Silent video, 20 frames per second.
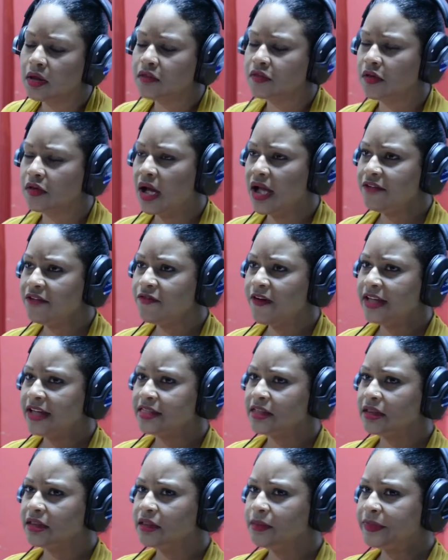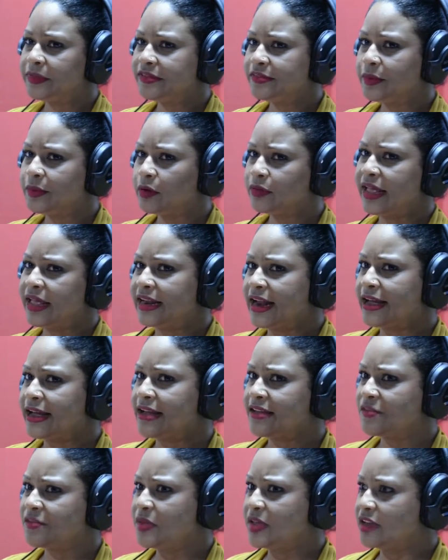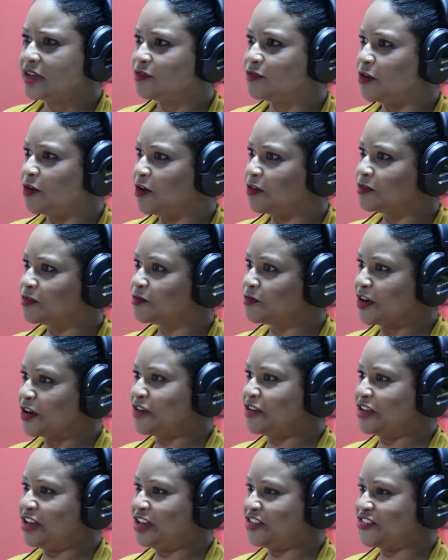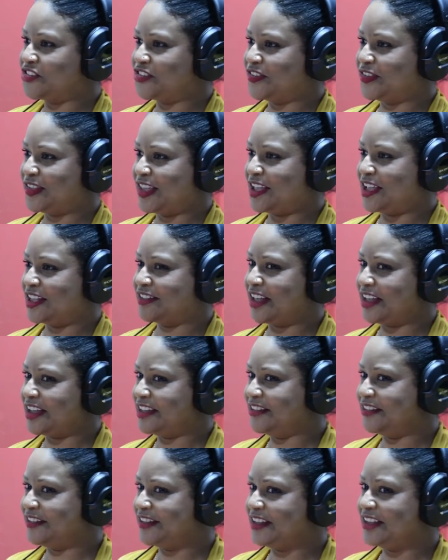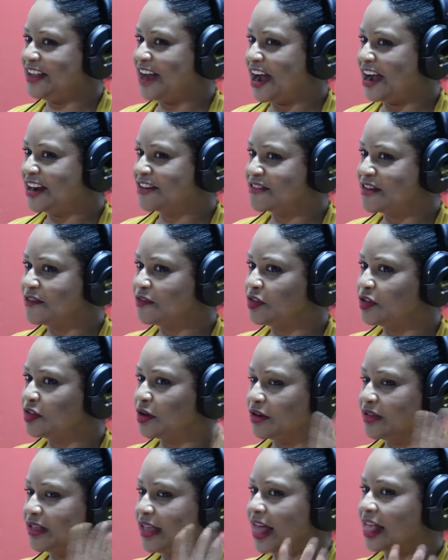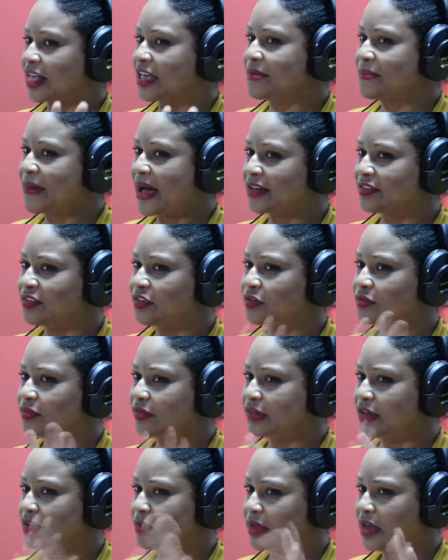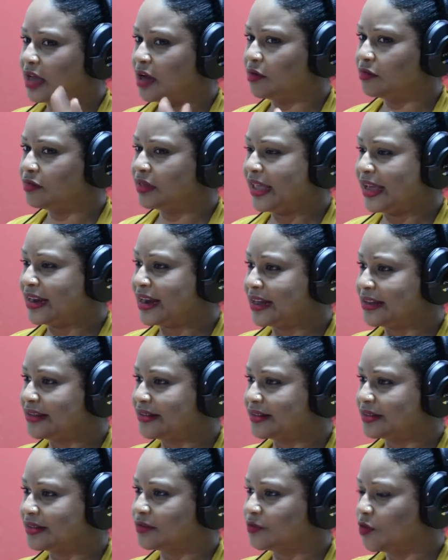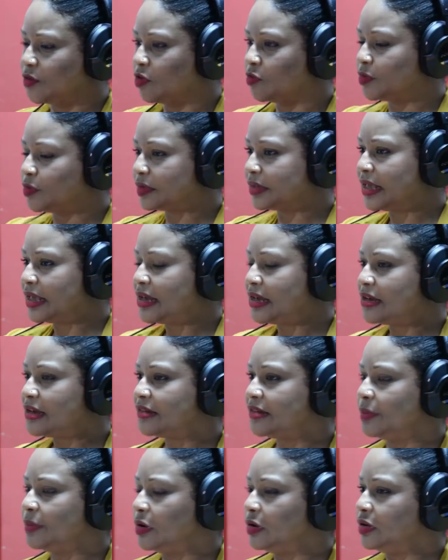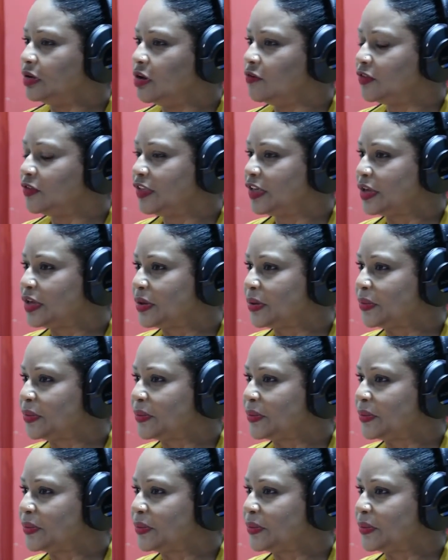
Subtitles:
So I find a little bit about NIS being involved very interesting because I can see Guyana Revenue Authority. I'll come back to you to tell me how the NIS is involved, but Simone, over to you.